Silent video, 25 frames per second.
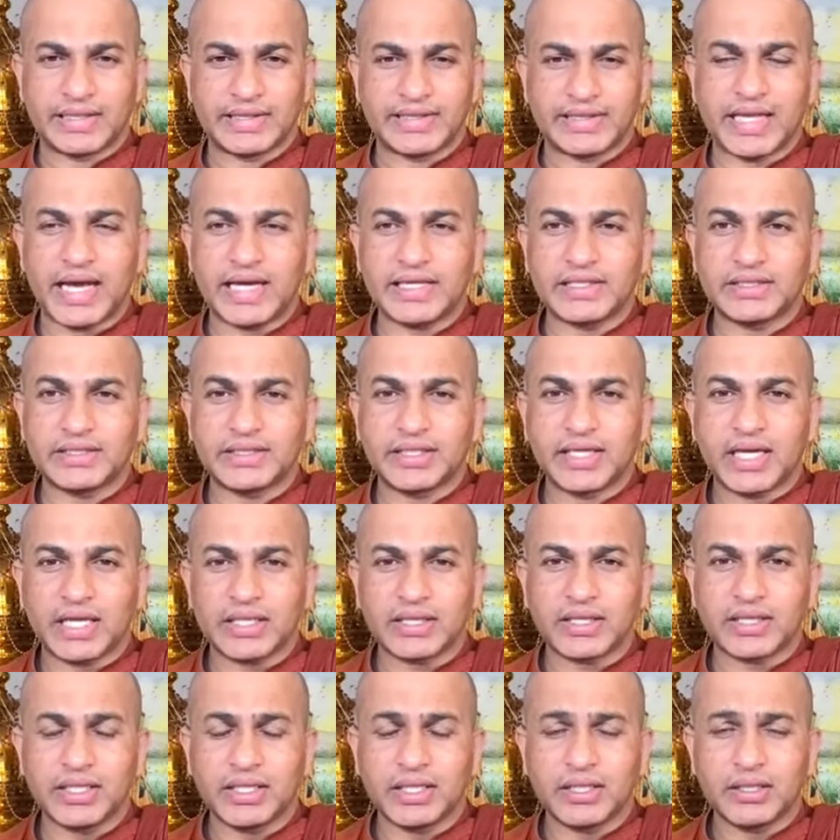There is
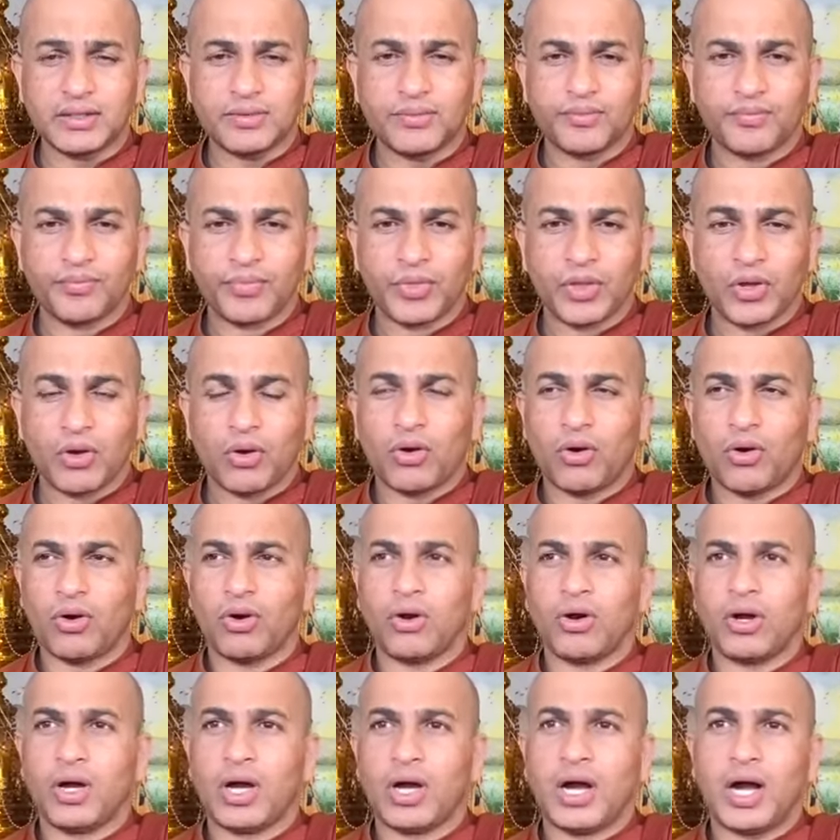nothing,
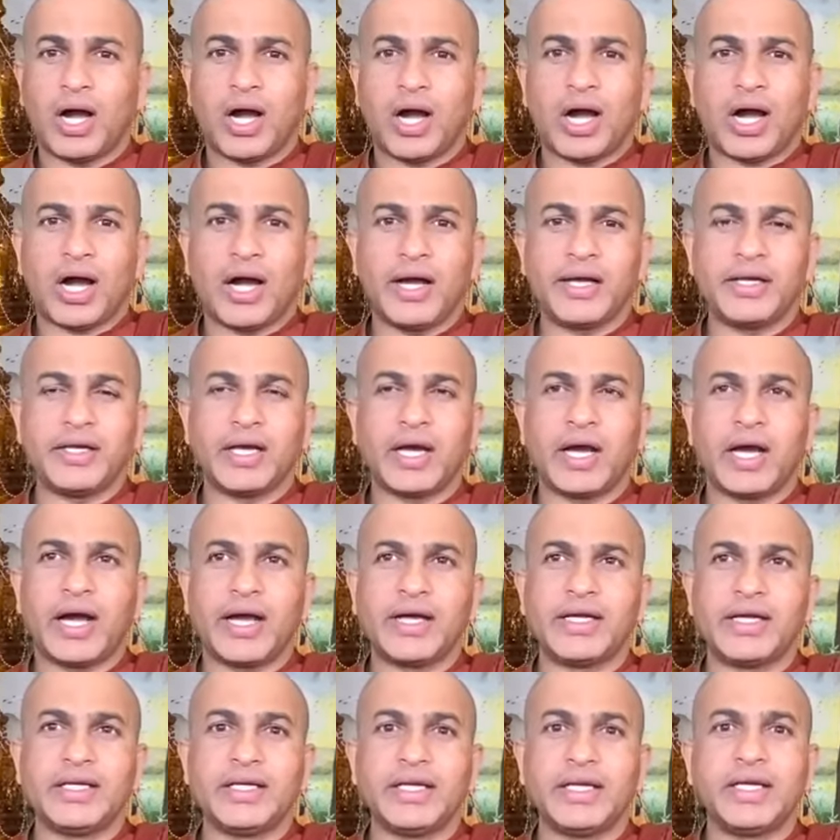oh, I,
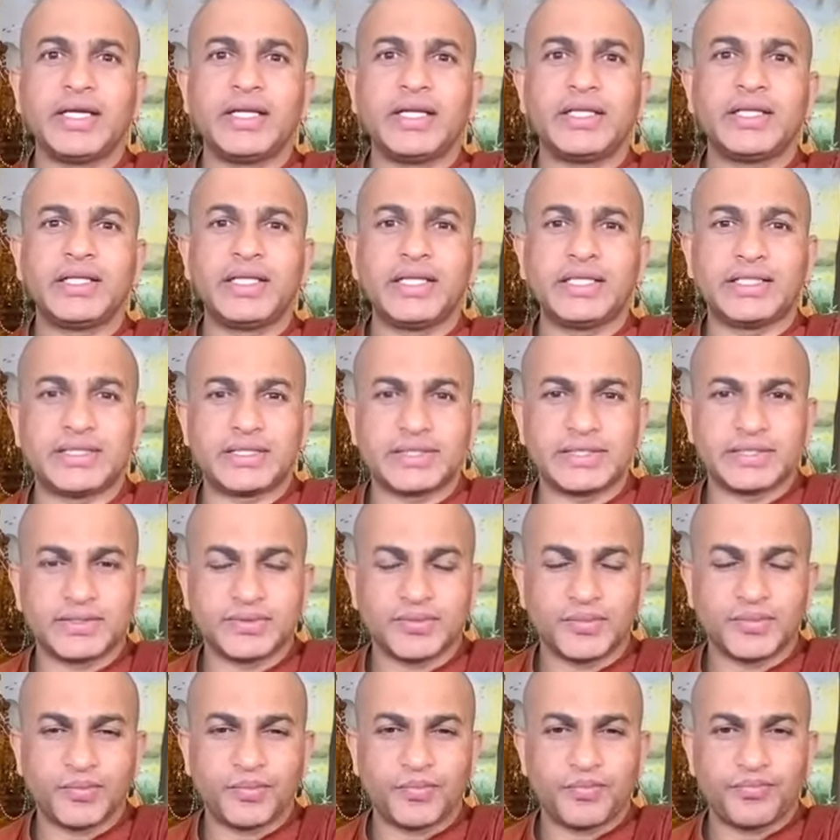I need this.
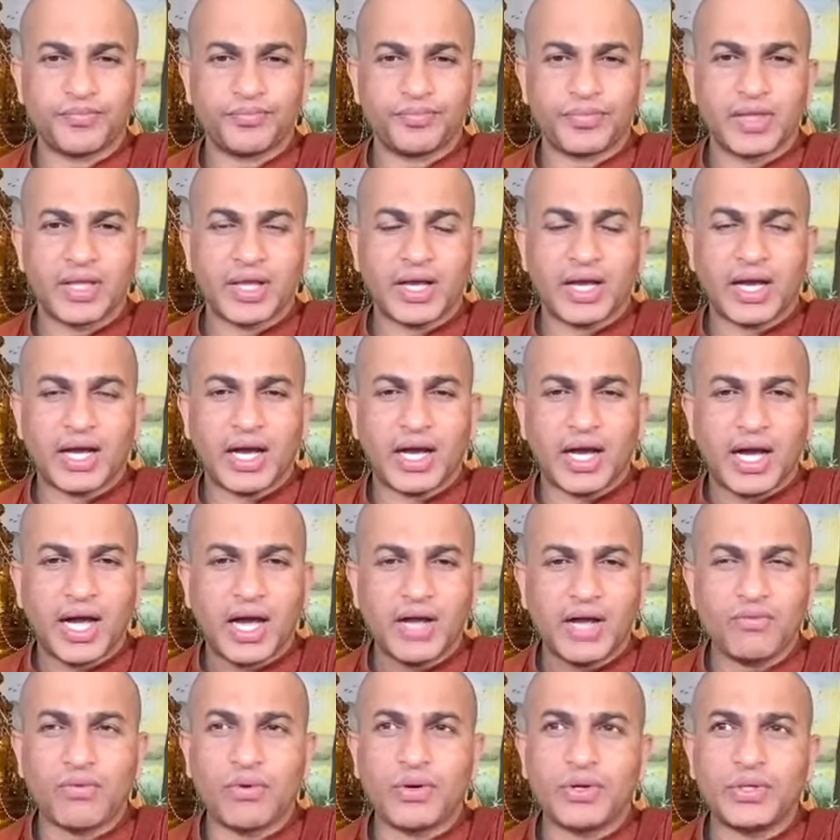
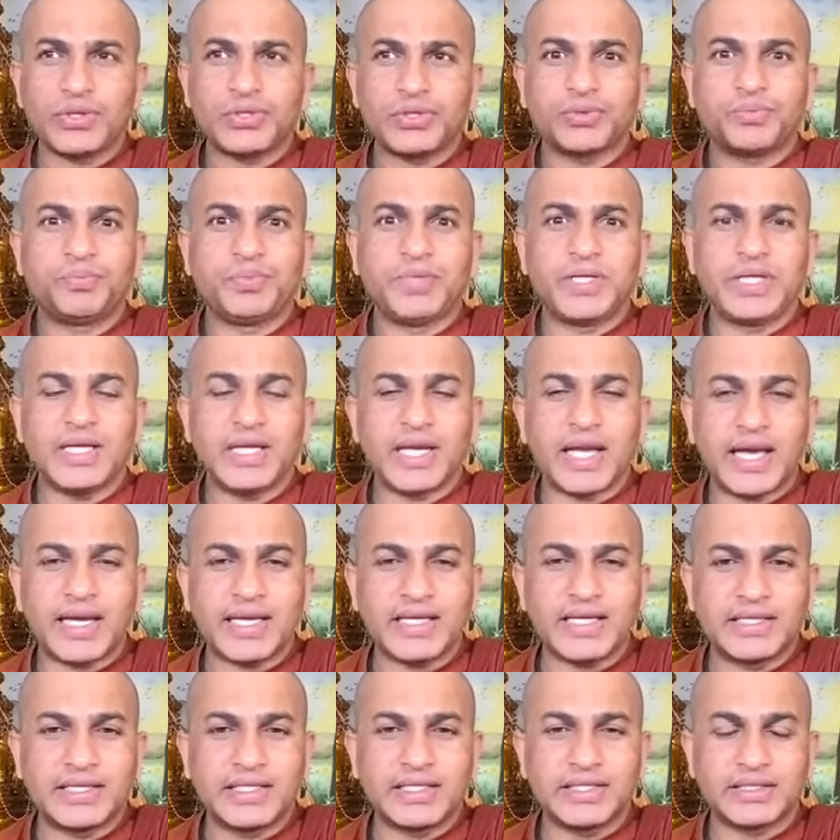I want to be
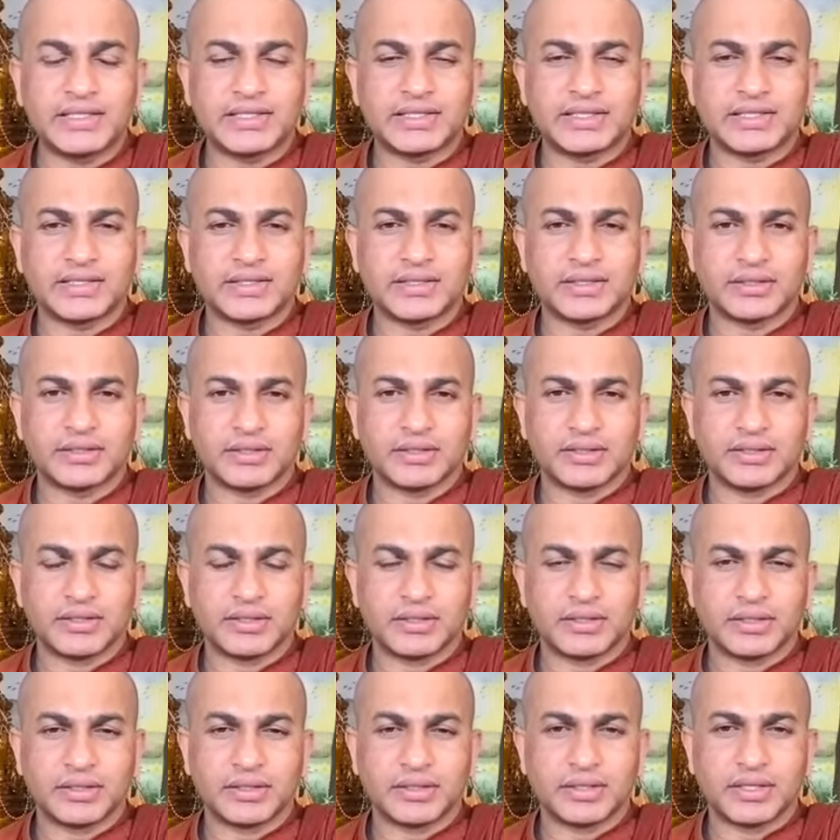like this.
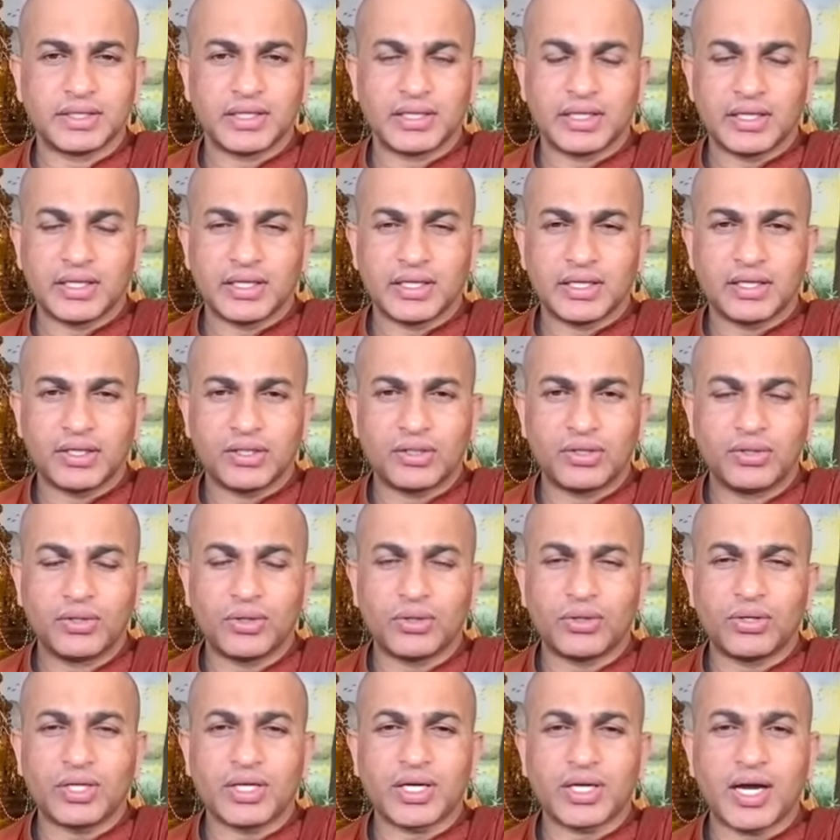
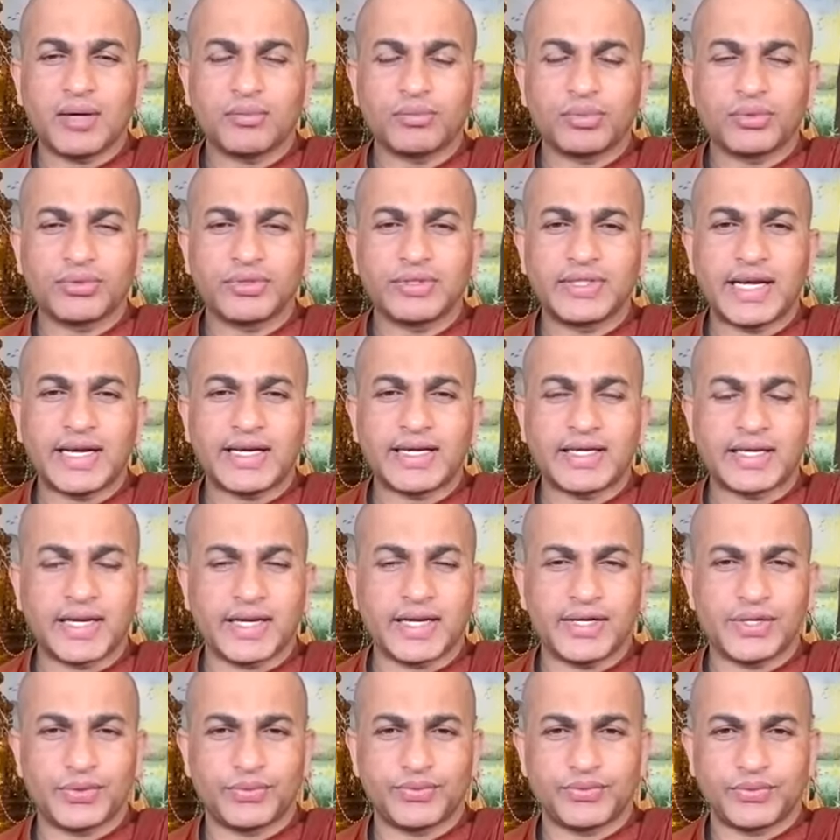Don't come to that
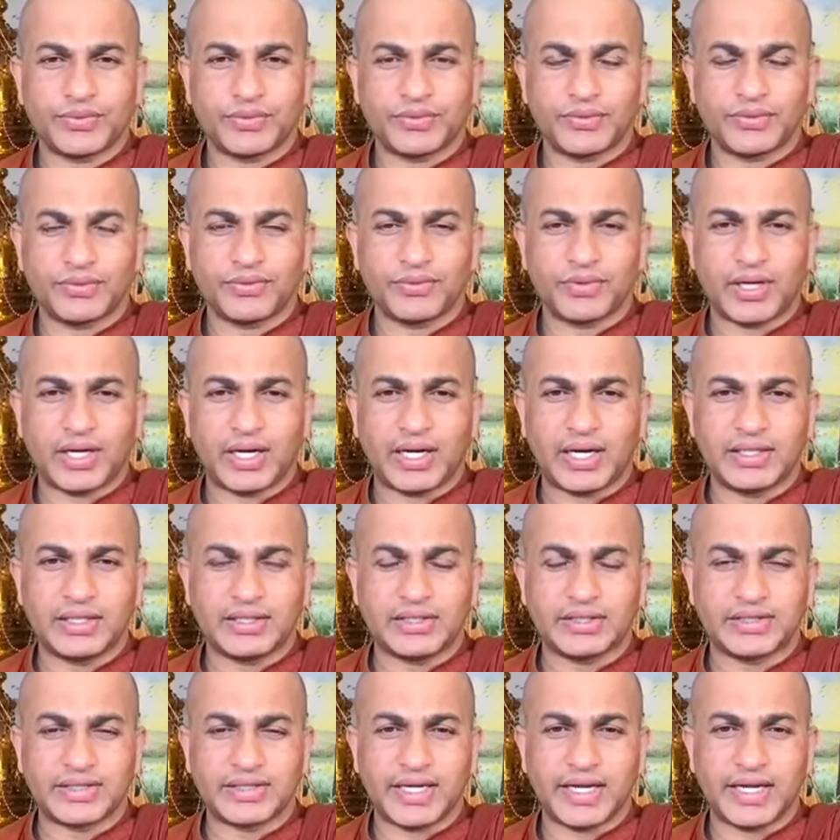kind of
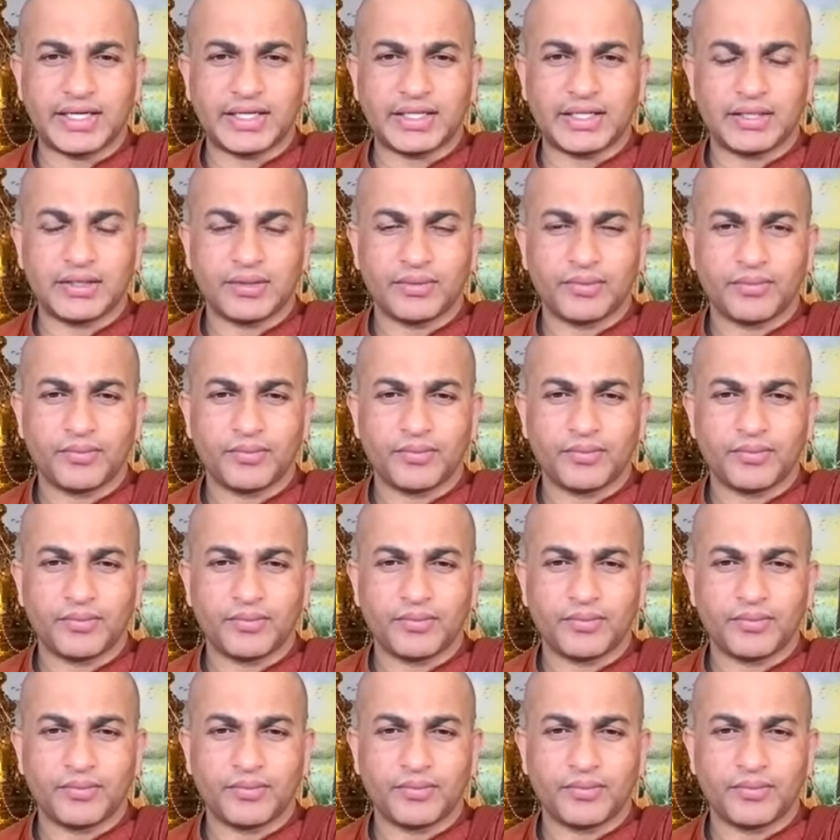understanding.